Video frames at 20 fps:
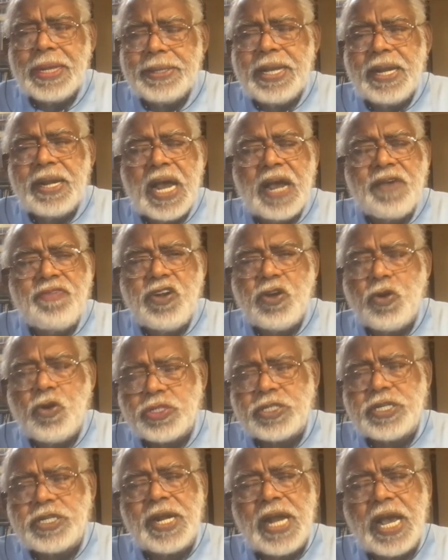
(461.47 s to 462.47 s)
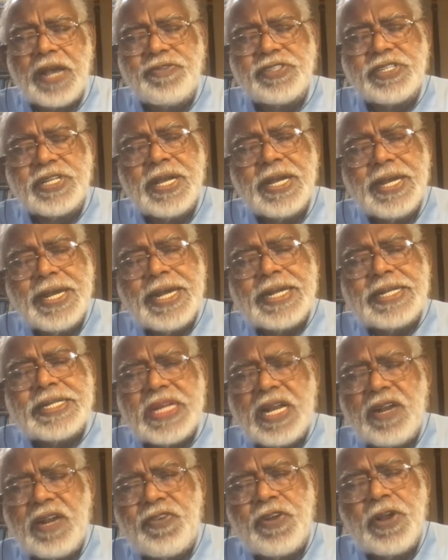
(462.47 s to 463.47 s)
their livelihoods, their lives
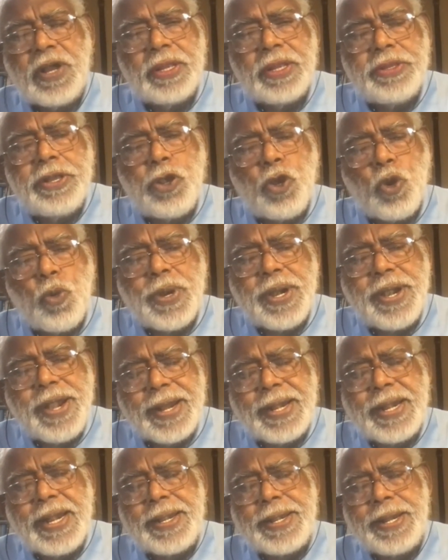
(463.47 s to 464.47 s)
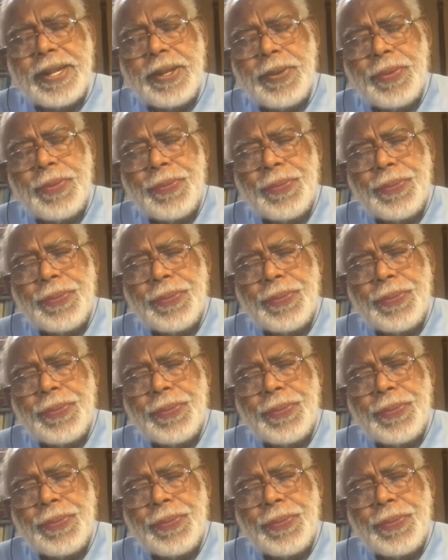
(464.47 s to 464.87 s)
itself, their human dignity.